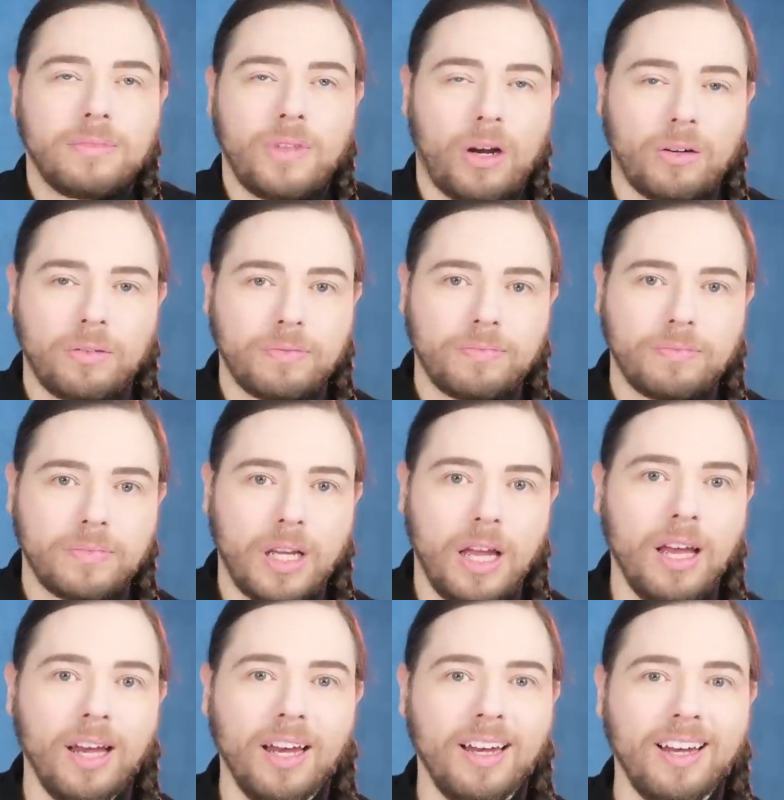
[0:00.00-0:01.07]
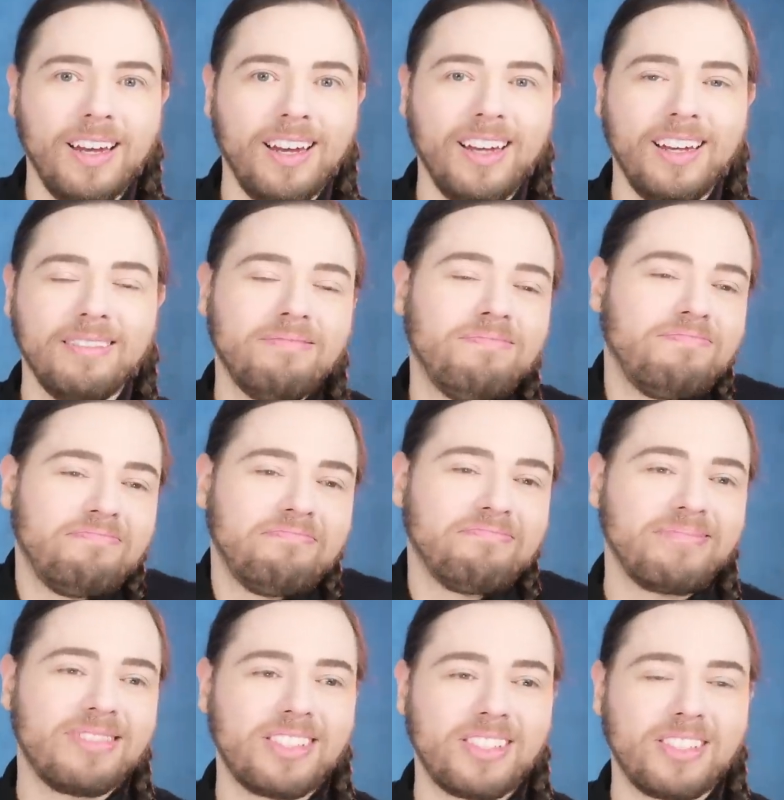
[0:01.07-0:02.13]
No.
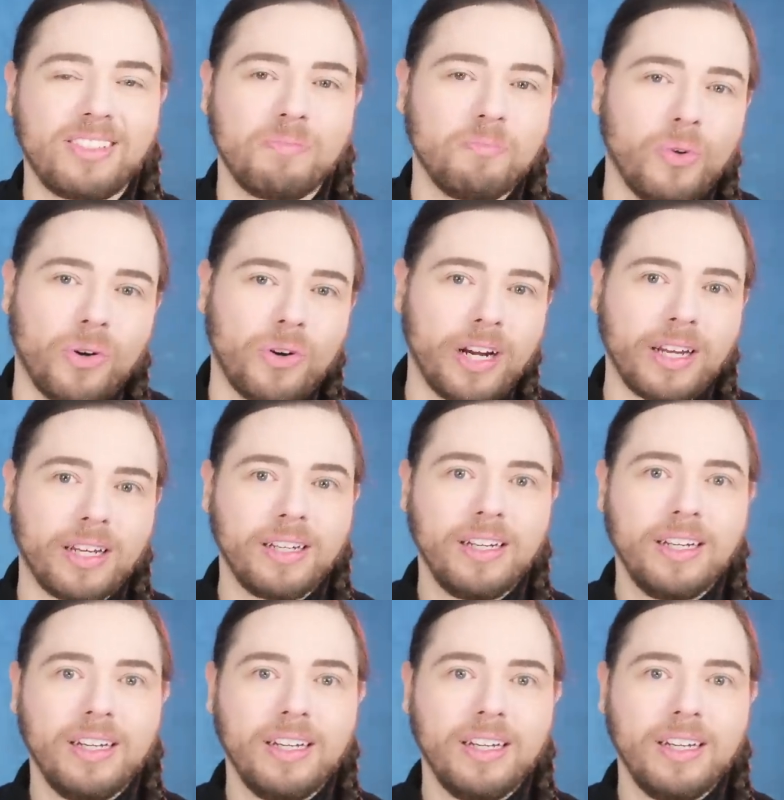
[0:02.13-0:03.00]
It's boring.